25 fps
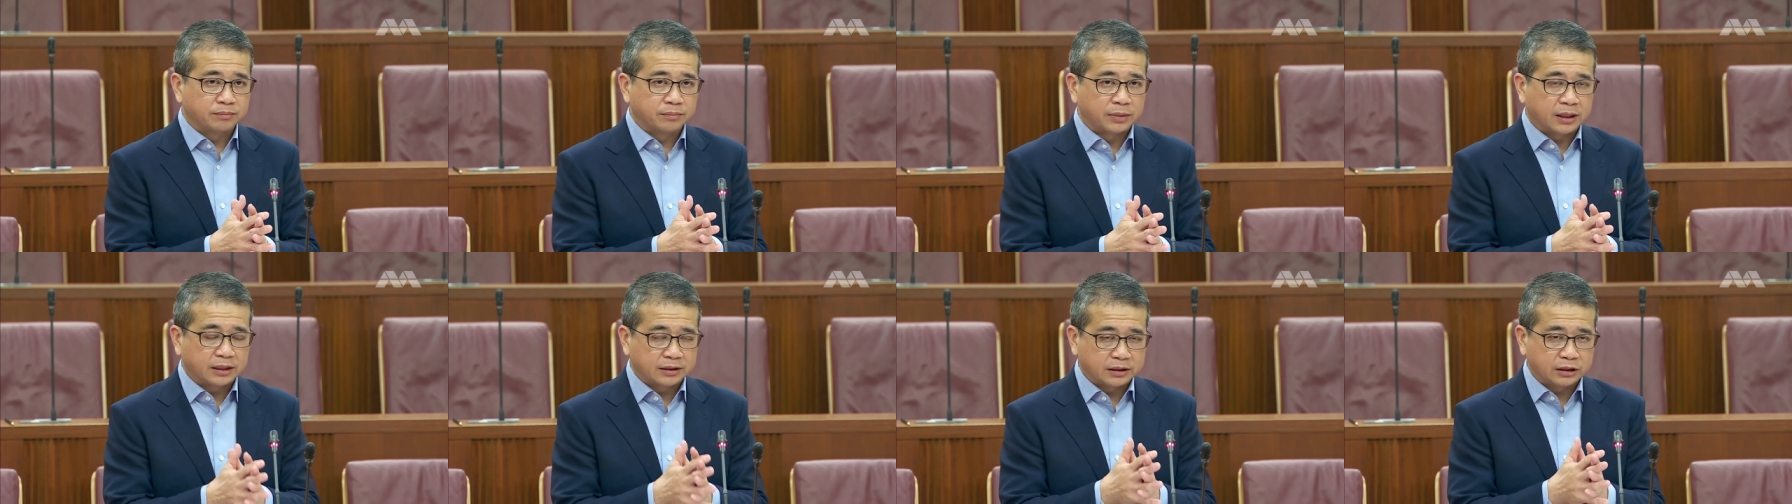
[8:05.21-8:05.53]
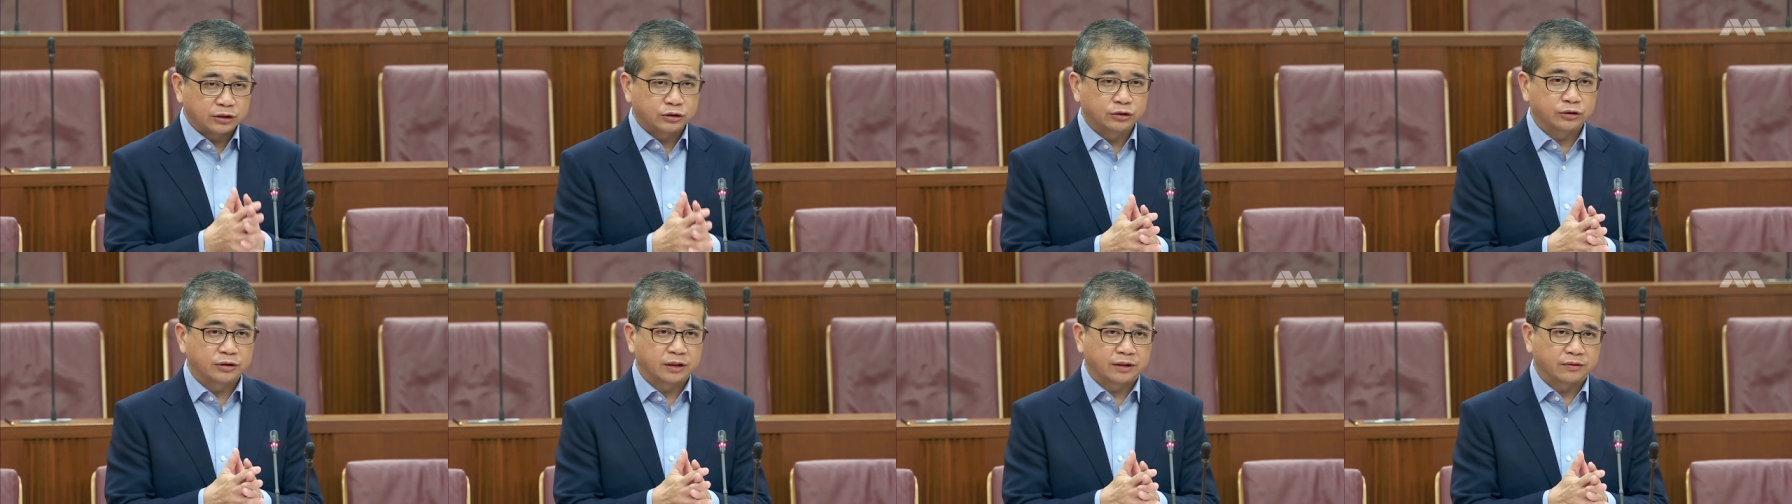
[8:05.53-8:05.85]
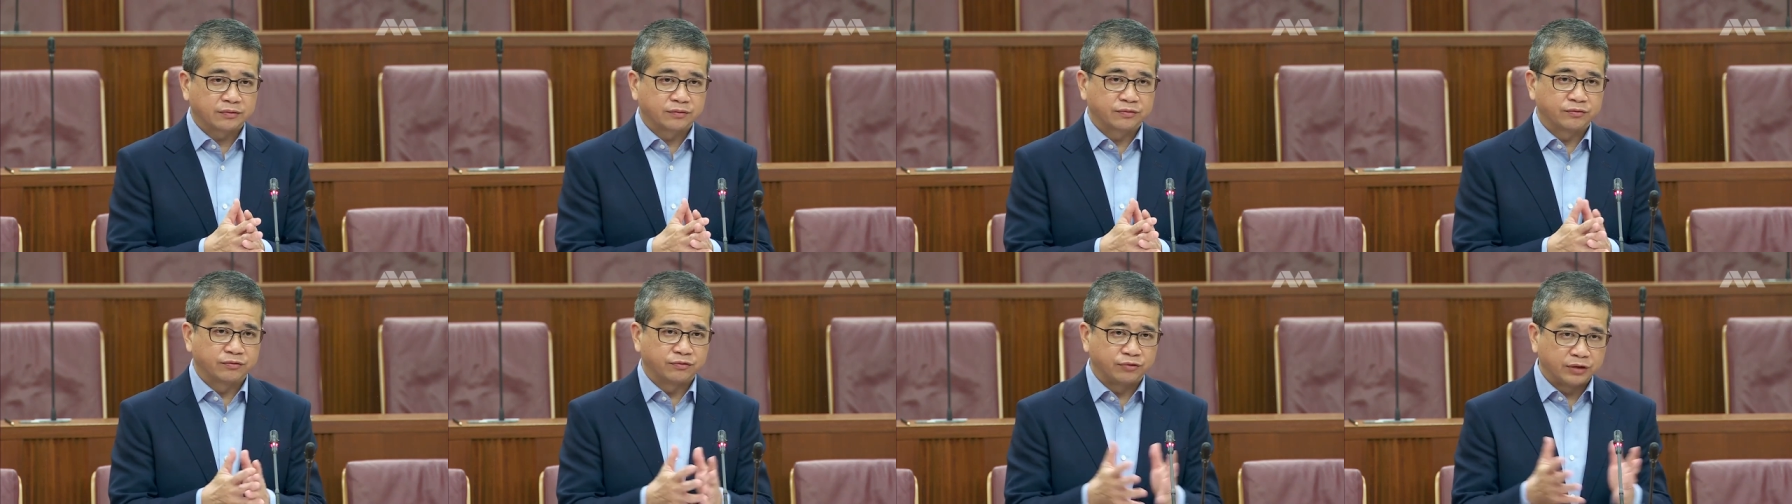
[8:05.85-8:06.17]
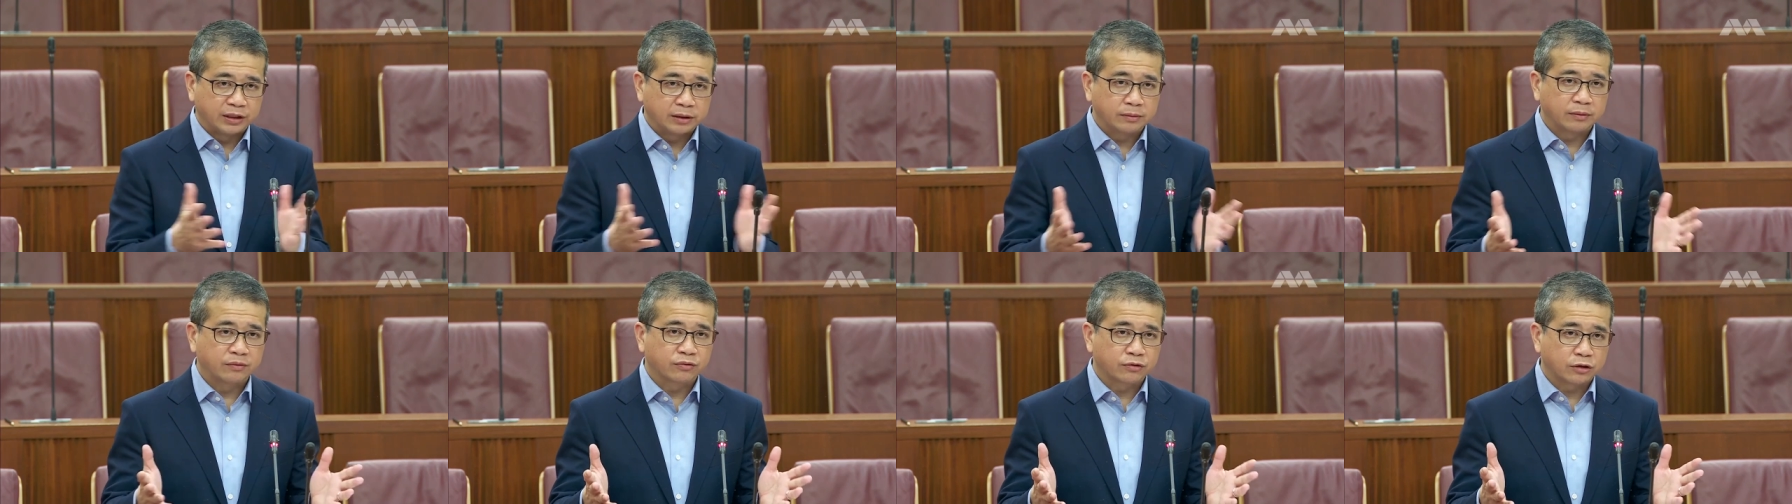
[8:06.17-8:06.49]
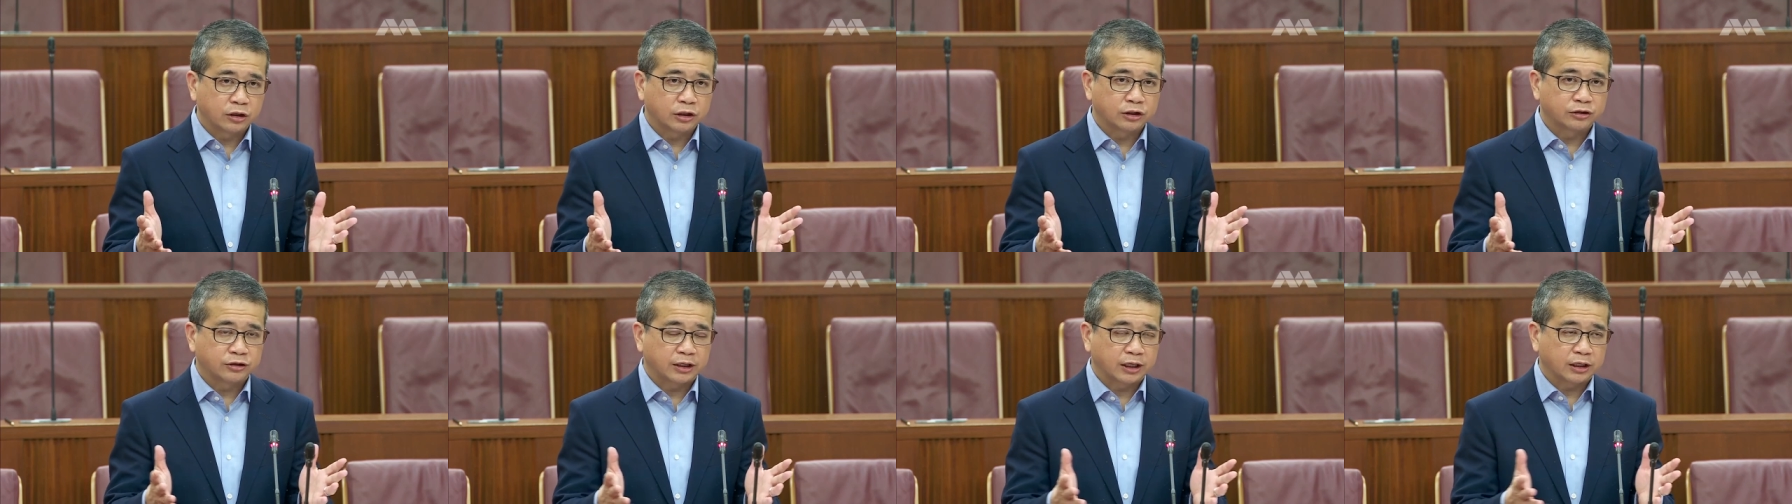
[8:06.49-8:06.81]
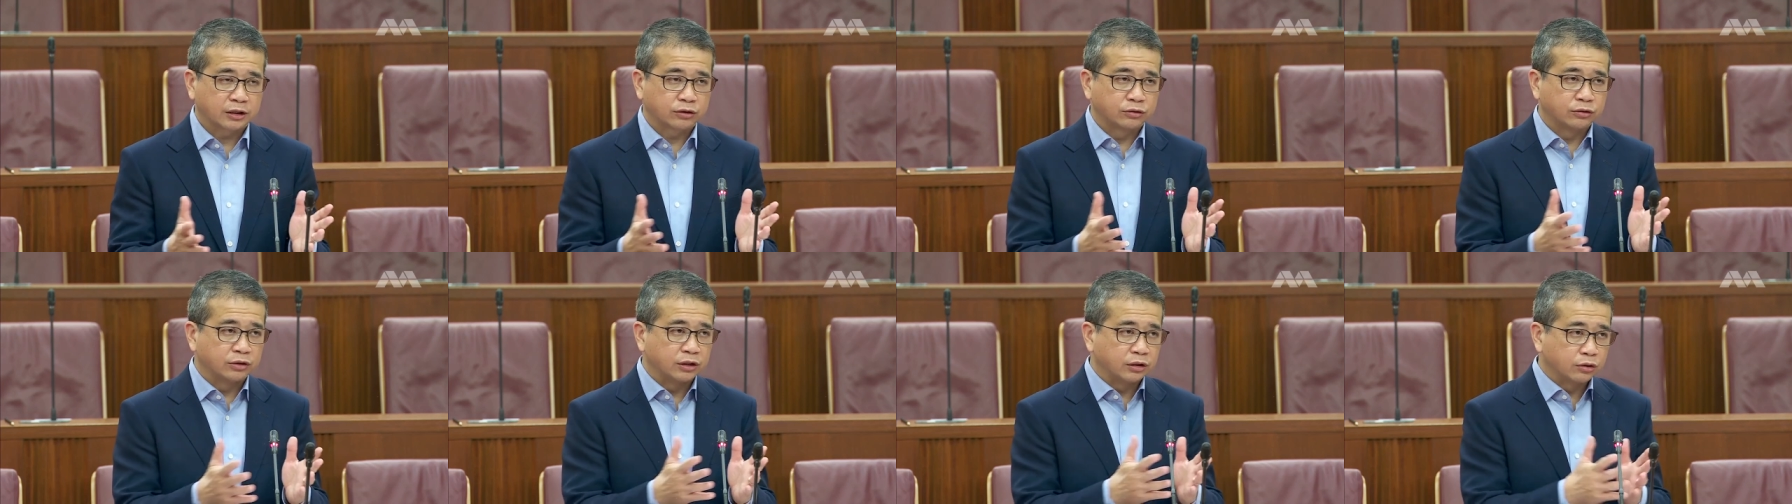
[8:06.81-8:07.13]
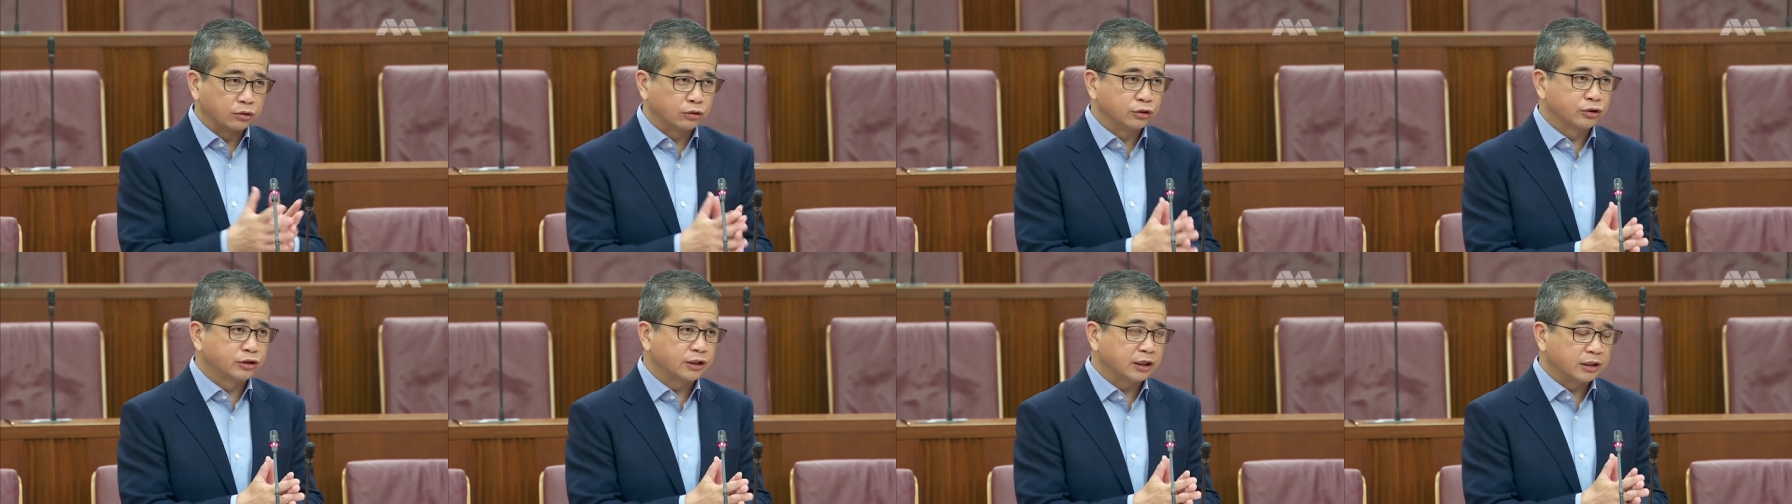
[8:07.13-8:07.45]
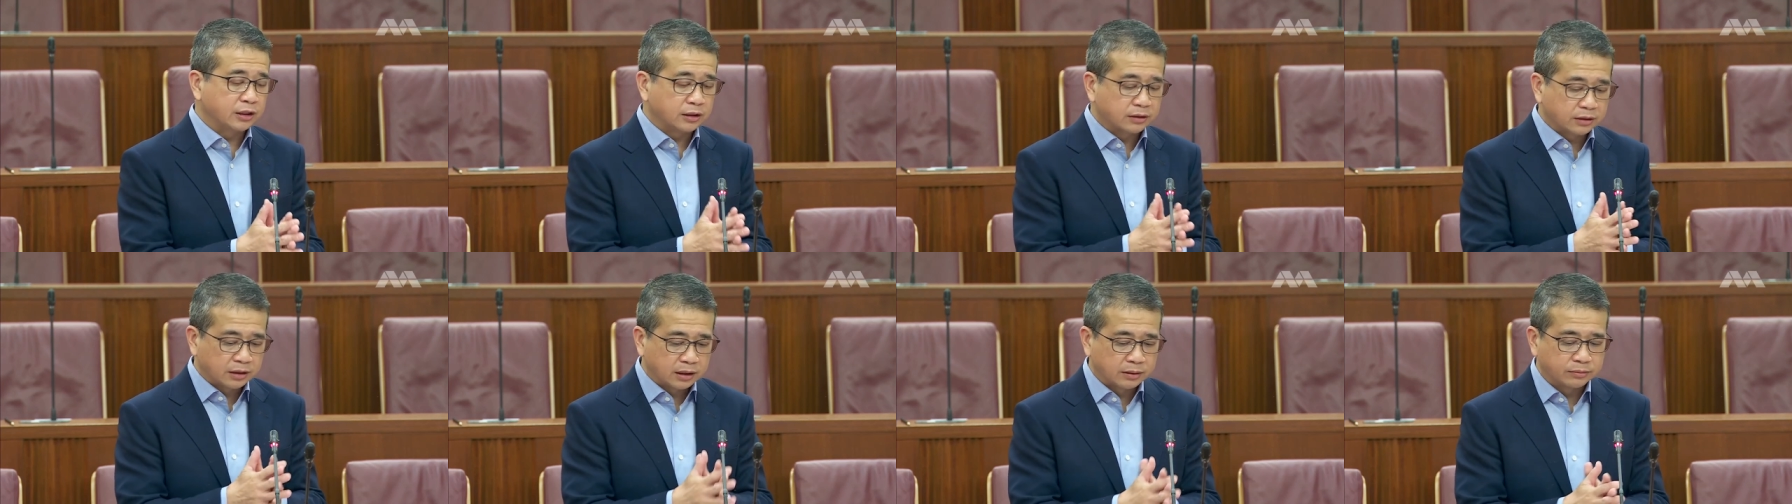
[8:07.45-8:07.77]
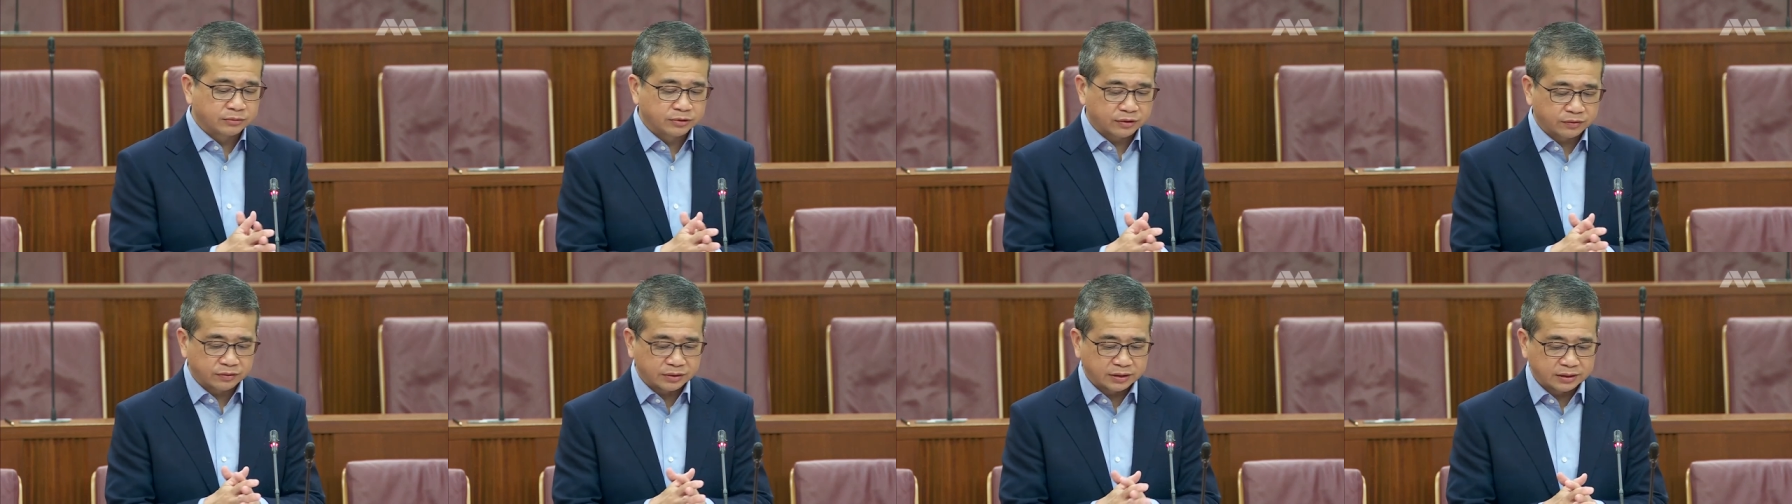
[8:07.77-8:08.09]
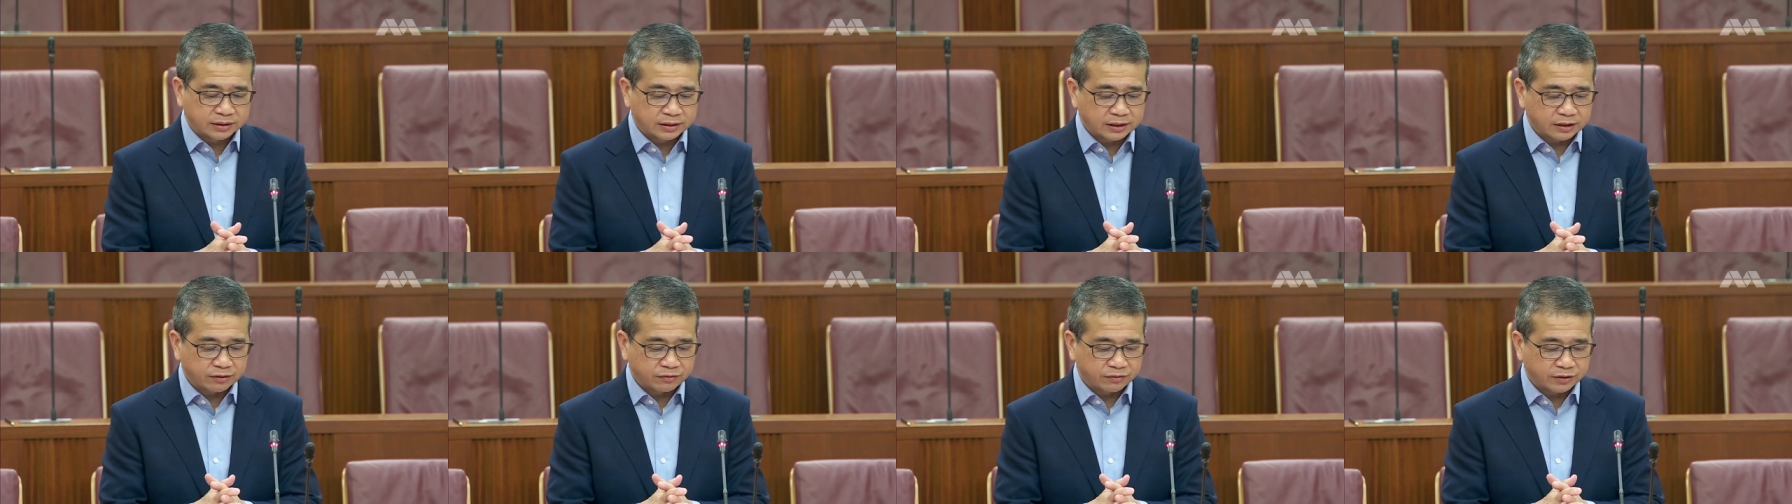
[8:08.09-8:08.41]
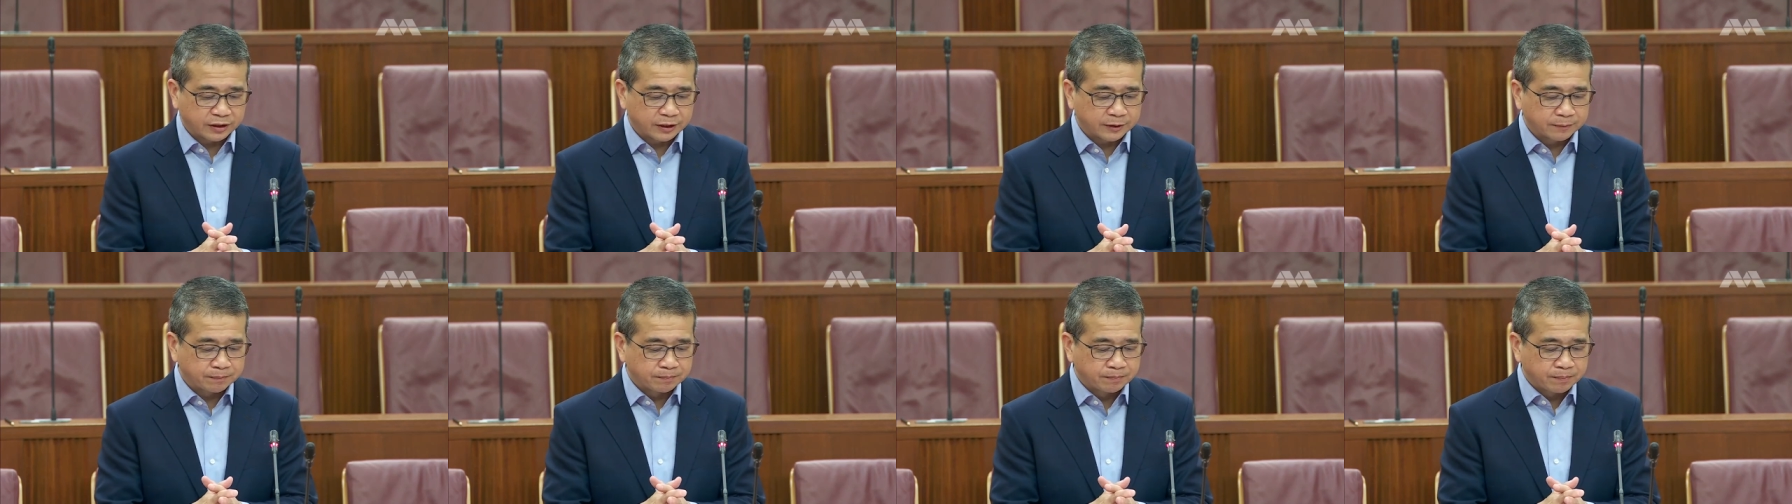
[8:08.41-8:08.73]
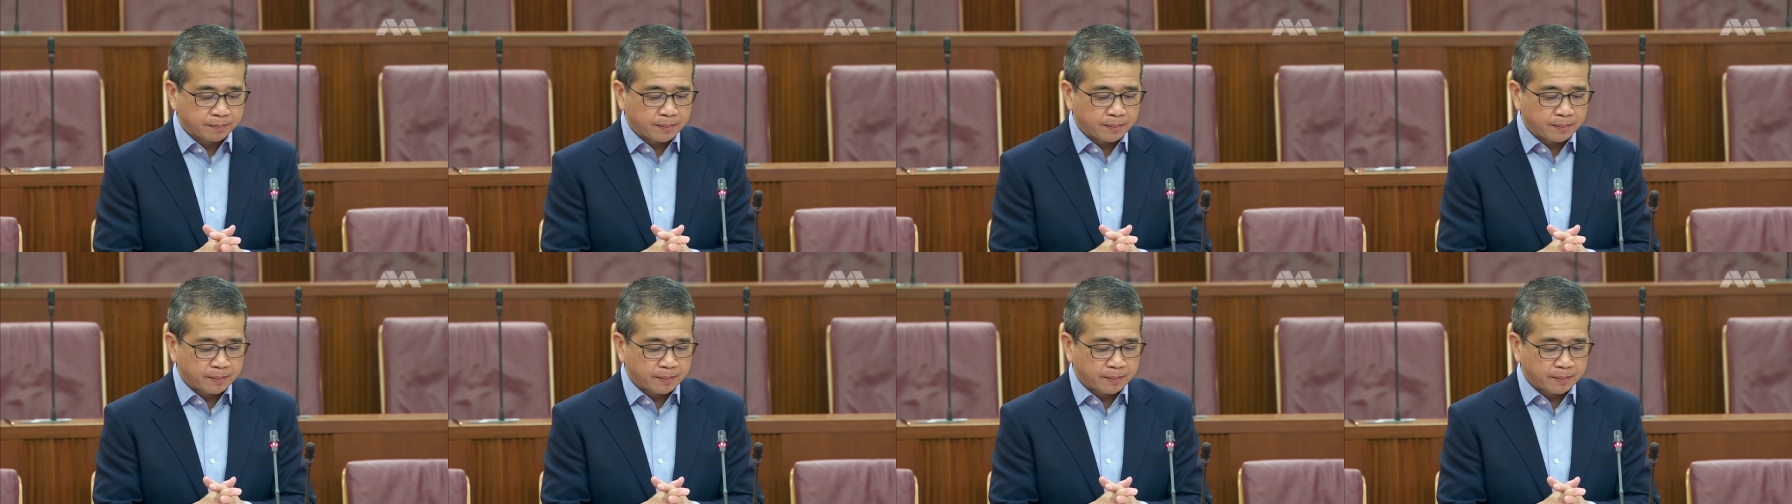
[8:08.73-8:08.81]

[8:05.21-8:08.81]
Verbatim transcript: parties should have freedom of contract to negotiate the terms of the CFA.